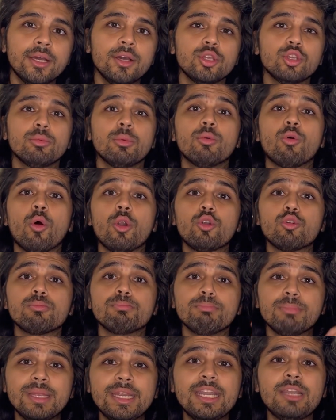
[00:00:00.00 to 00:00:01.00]
you may want to
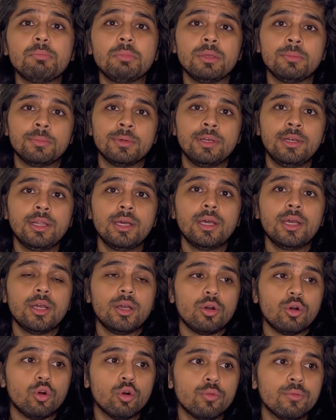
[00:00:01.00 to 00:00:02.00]
meet people
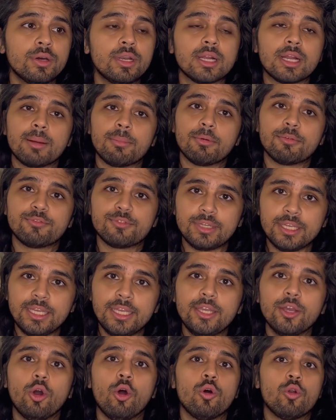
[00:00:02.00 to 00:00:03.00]
over a cup of
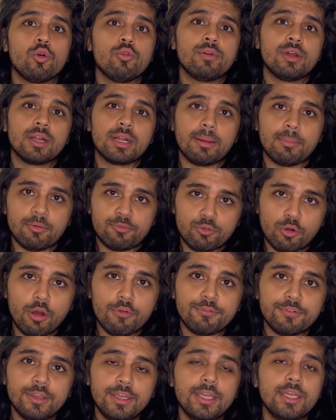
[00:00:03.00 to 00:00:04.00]
tea or over a cup of
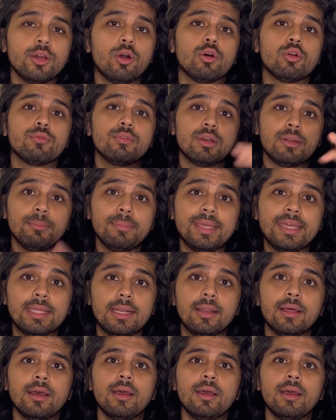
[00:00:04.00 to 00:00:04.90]
coffee or over a meal.